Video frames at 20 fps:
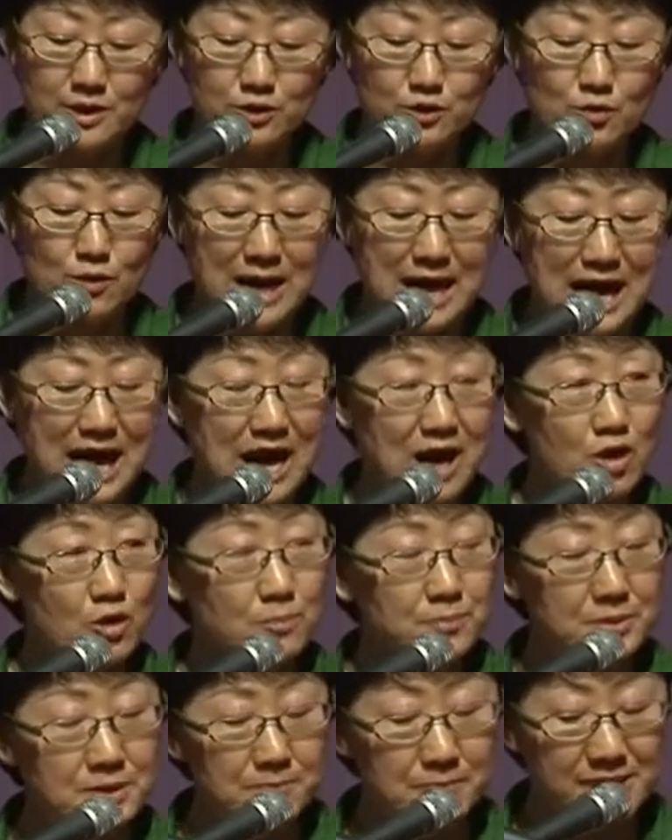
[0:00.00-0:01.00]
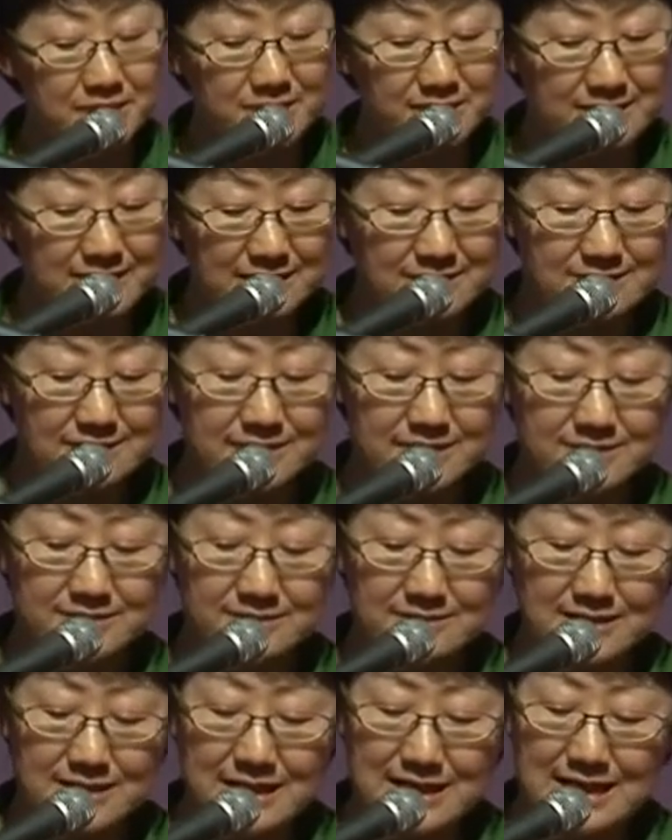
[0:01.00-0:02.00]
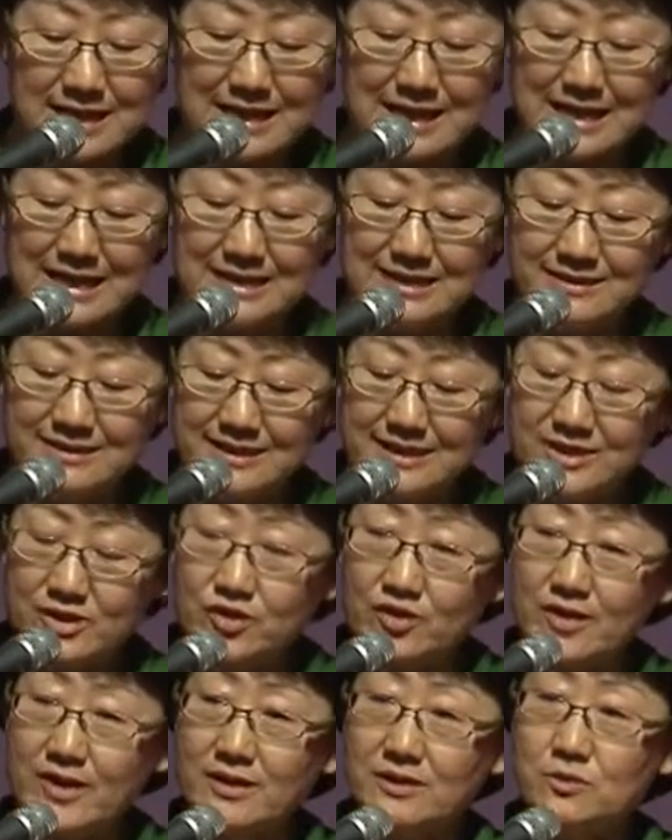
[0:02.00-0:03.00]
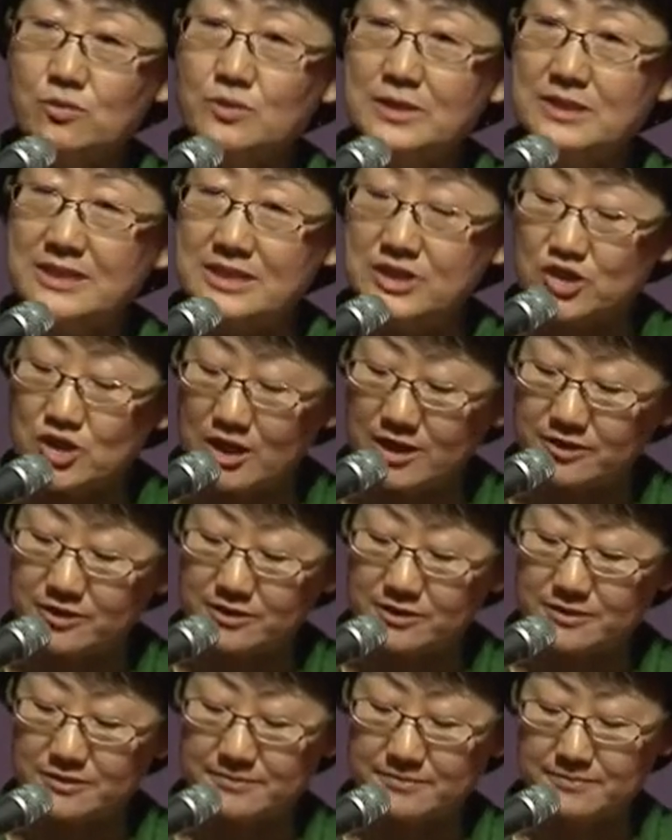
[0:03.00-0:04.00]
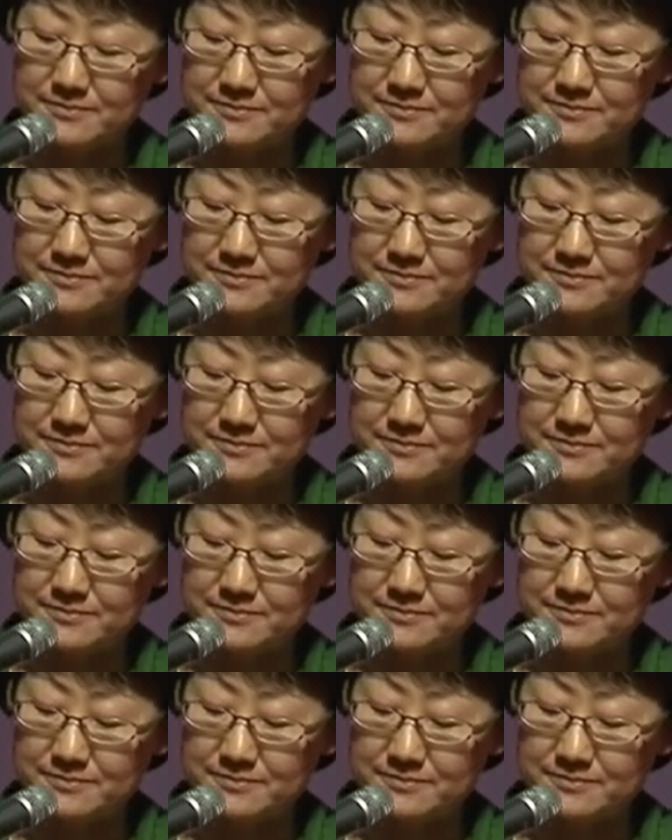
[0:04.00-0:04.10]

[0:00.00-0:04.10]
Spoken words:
to how people connected and interact with each other